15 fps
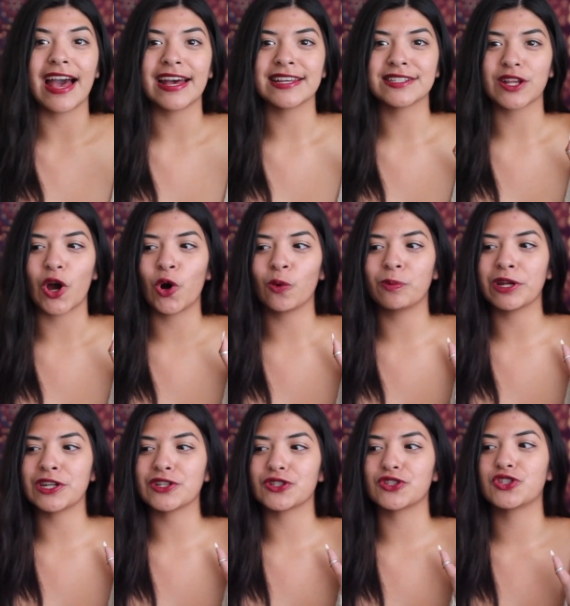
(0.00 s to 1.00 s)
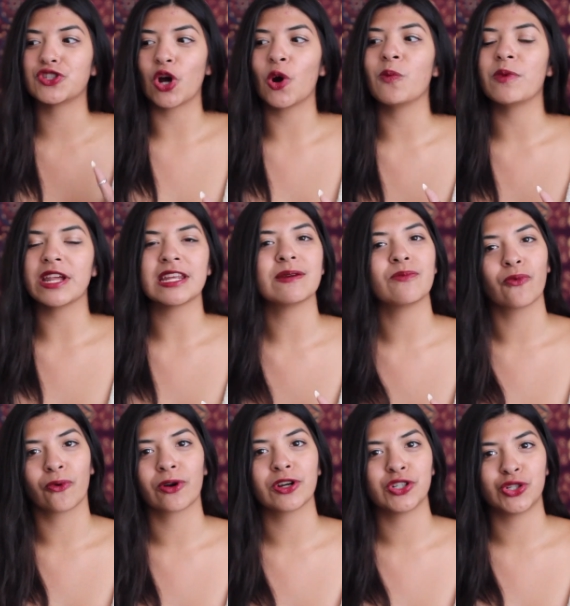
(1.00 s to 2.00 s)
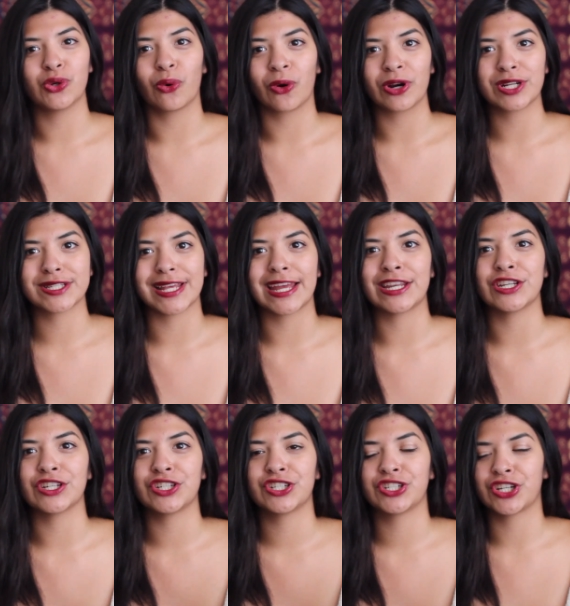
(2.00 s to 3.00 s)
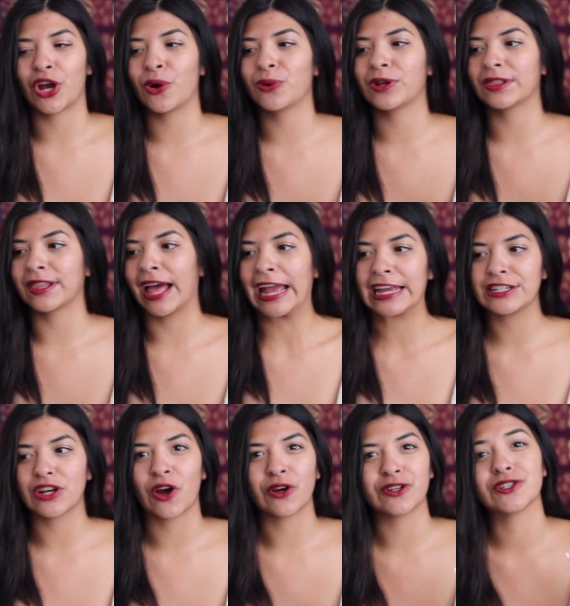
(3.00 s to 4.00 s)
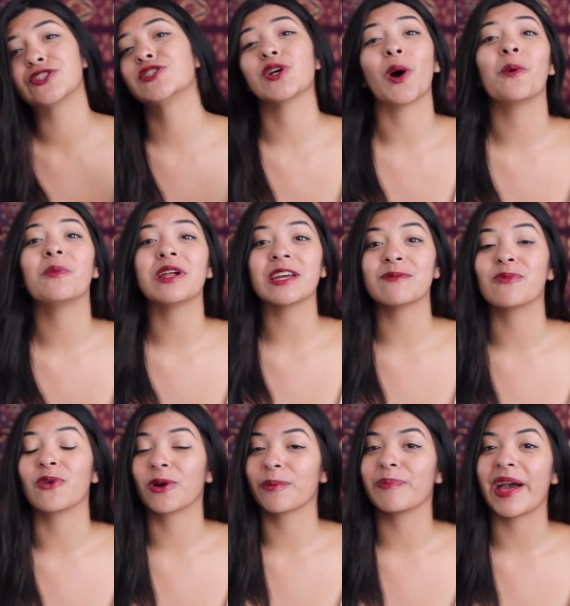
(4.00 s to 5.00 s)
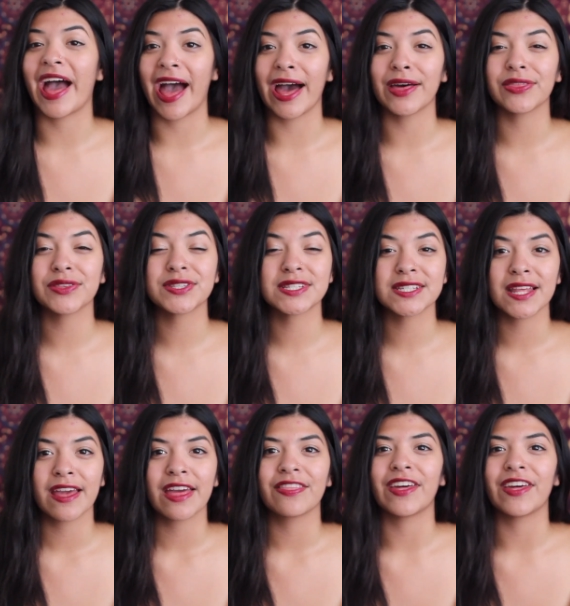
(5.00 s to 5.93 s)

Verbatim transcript: has opened so many more doors and shone light on so many more paths